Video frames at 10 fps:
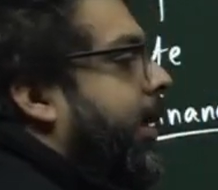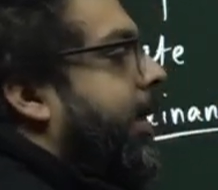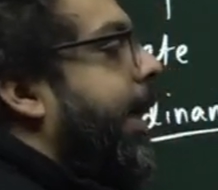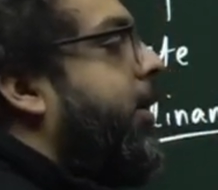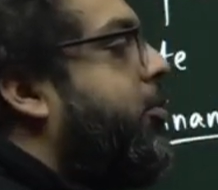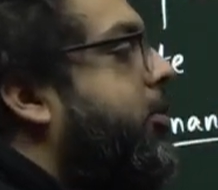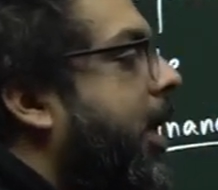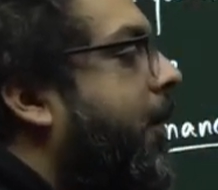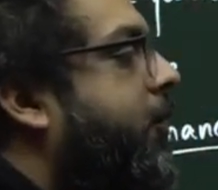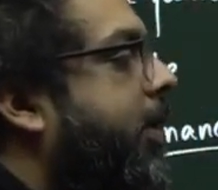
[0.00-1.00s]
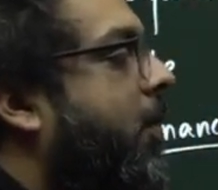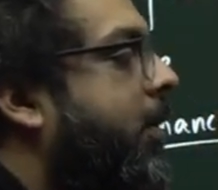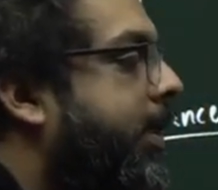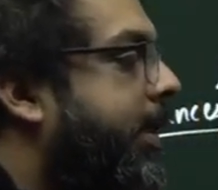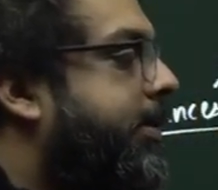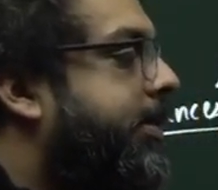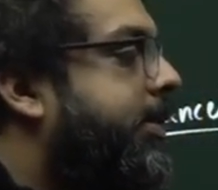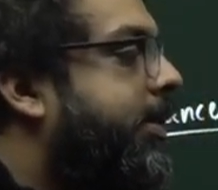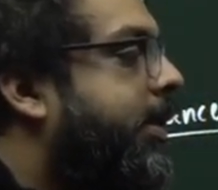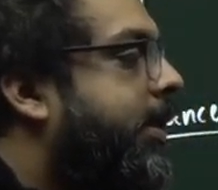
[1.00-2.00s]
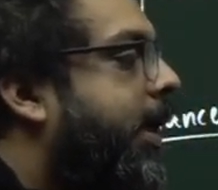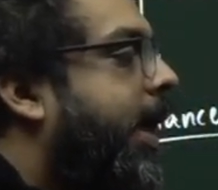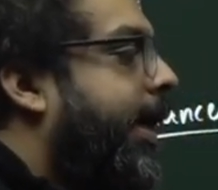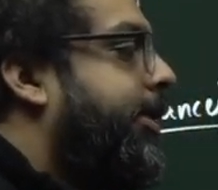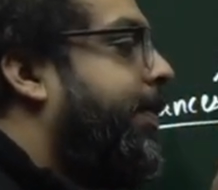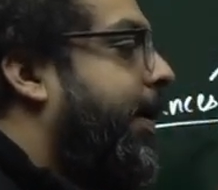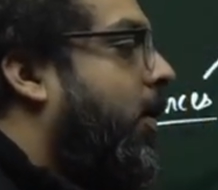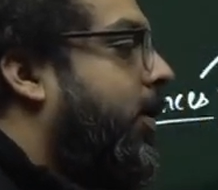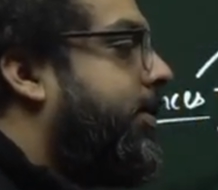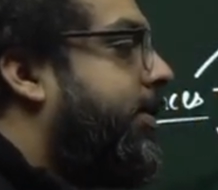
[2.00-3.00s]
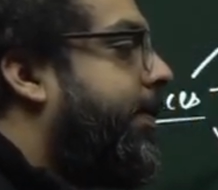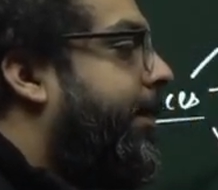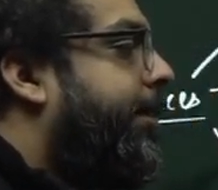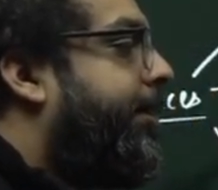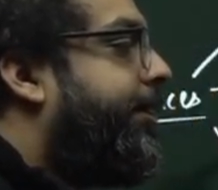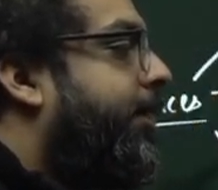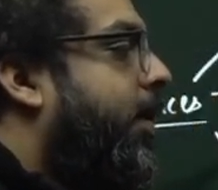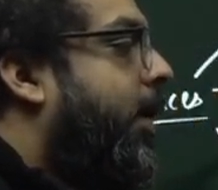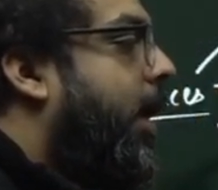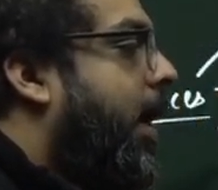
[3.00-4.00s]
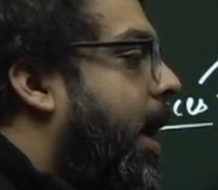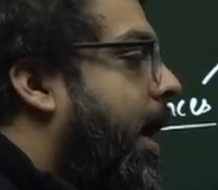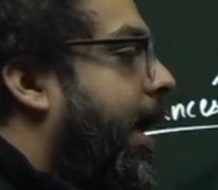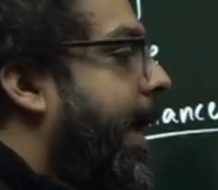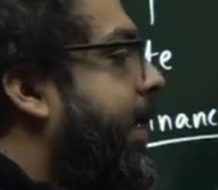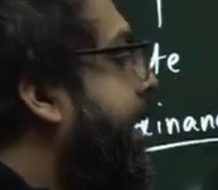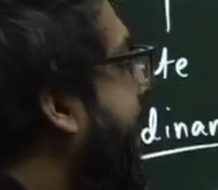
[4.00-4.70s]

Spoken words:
get to draft an ordinance? It's because in the